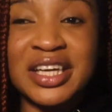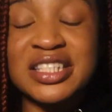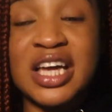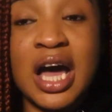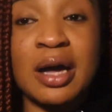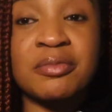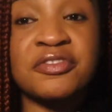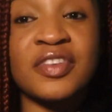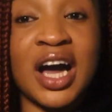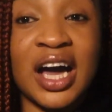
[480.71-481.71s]
top
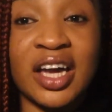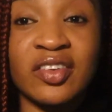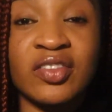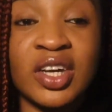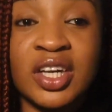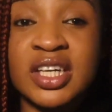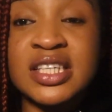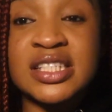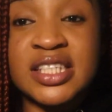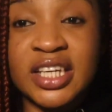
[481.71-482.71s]
5
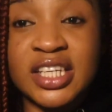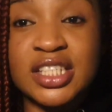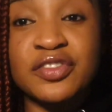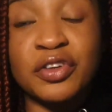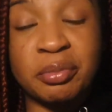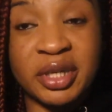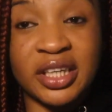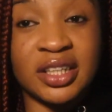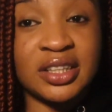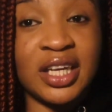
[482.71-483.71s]
cities for
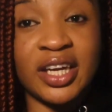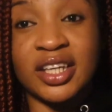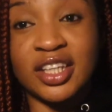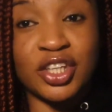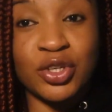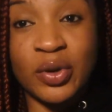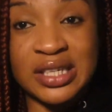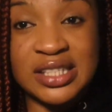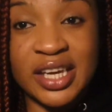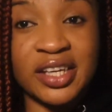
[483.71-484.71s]
me, like, in the
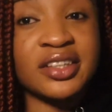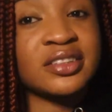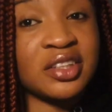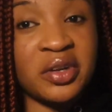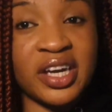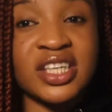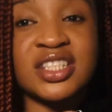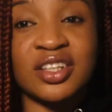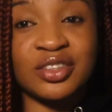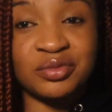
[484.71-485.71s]
USA. Okay,
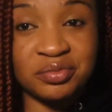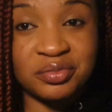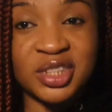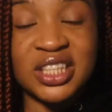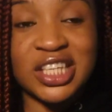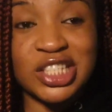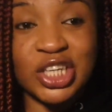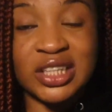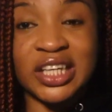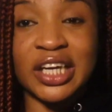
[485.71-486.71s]
so let's
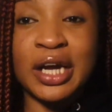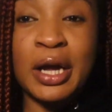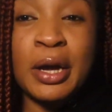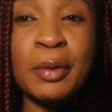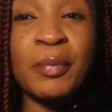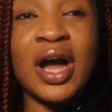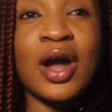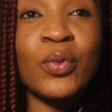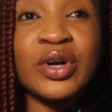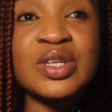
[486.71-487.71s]
start there. But
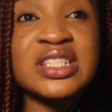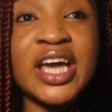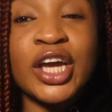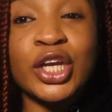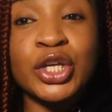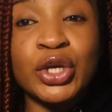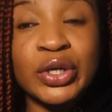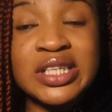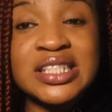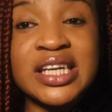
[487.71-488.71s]
I will say
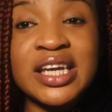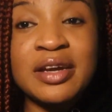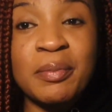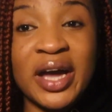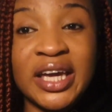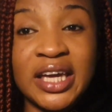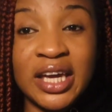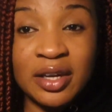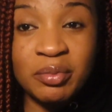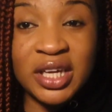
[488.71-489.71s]
nursing in
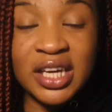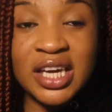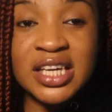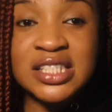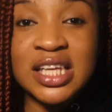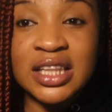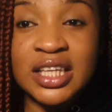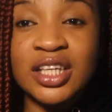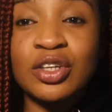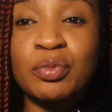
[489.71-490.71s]
Miami is a
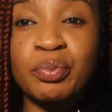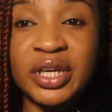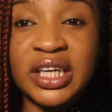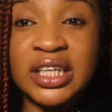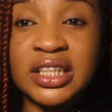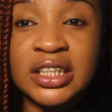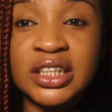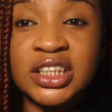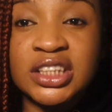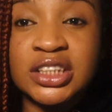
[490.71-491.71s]
little bit
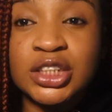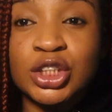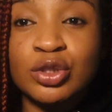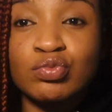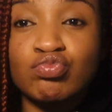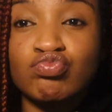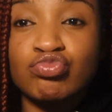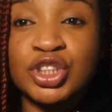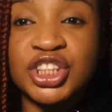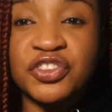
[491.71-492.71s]

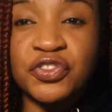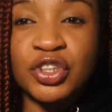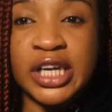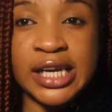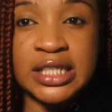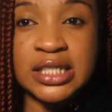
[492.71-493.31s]
different.